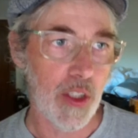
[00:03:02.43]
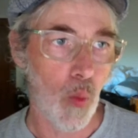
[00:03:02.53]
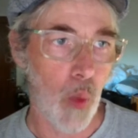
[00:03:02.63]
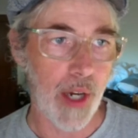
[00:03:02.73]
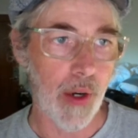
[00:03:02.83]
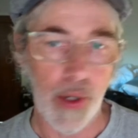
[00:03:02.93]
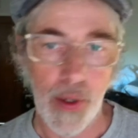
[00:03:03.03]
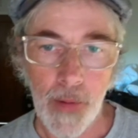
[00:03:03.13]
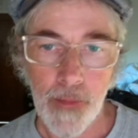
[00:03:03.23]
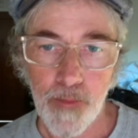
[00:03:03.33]
weird.
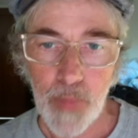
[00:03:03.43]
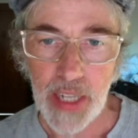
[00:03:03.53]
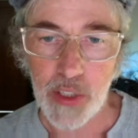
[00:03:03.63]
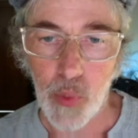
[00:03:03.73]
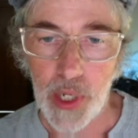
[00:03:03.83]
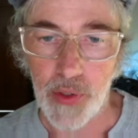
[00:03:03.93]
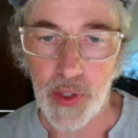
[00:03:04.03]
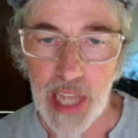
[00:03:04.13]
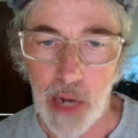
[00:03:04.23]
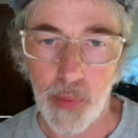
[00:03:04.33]

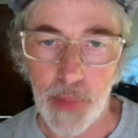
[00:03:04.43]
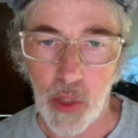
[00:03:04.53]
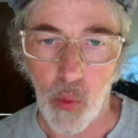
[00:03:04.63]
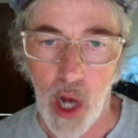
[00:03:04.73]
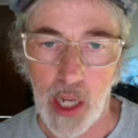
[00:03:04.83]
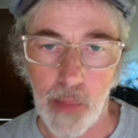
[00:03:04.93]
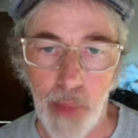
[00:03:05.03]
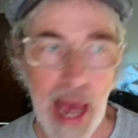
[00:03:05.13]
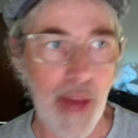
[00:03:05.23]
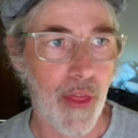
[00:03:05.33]
That would be the walking
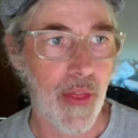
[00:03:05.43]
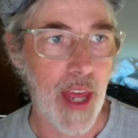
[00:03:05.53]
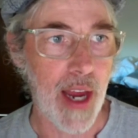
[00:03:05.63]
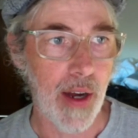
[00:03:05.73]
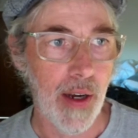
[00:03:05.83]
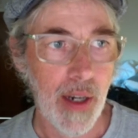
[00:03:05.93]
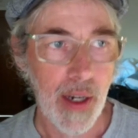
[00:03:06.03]
path there.